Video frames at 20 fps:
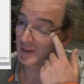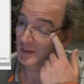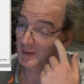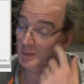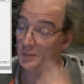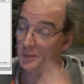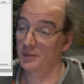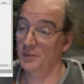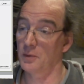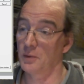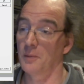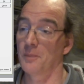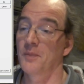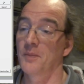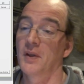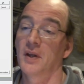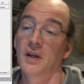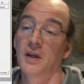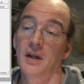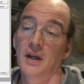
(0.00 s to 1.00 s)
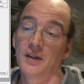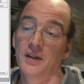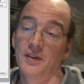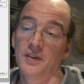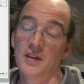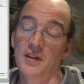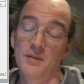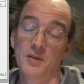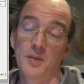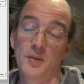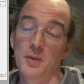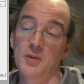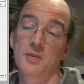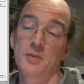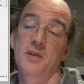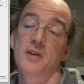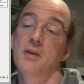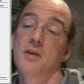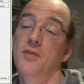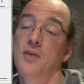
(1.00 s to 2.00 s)
it did before. And to be honest with
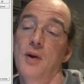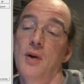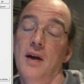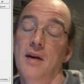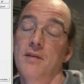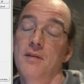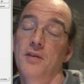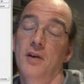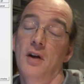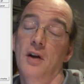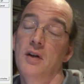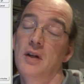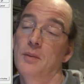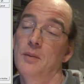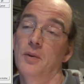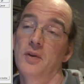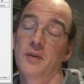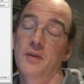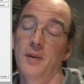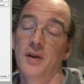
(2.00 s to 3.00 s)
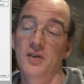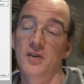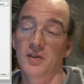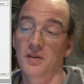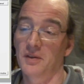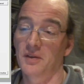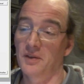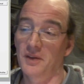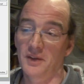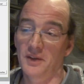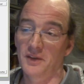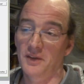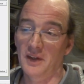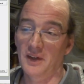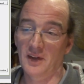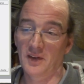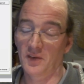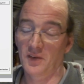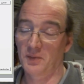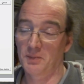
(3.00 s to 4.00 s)
you, if you have only one dimension,
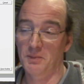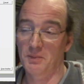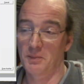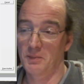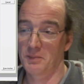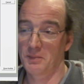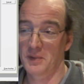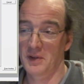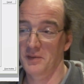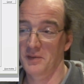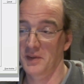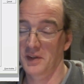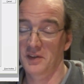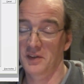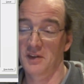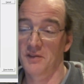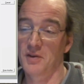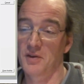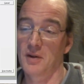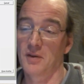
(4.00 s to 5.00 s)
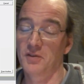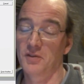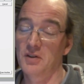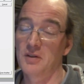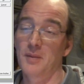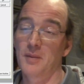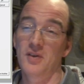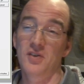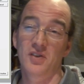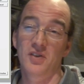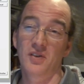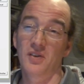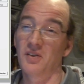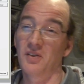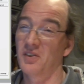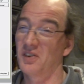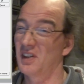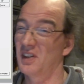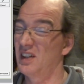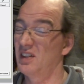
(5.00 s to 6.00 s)
that's perfect. If you have two
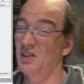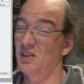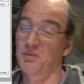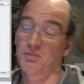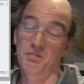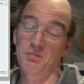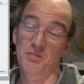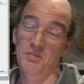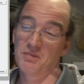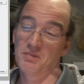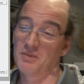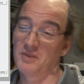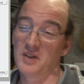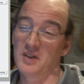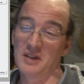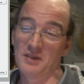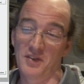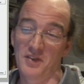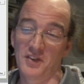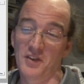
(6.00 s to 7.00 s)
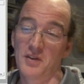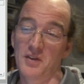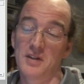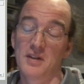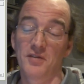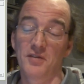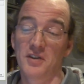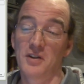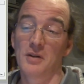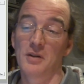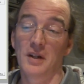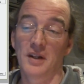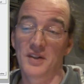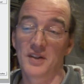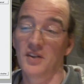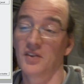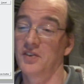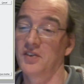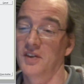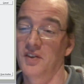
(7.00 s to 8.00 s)
dimensions, if it's only a few like
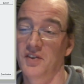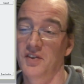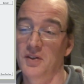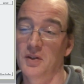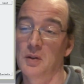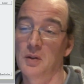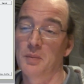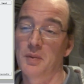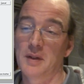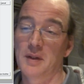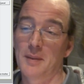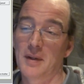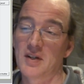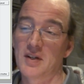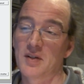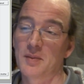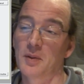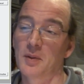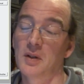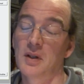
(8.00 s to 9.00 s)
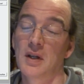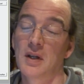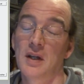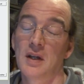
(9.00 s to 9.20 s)
this, it's still pretty manageable.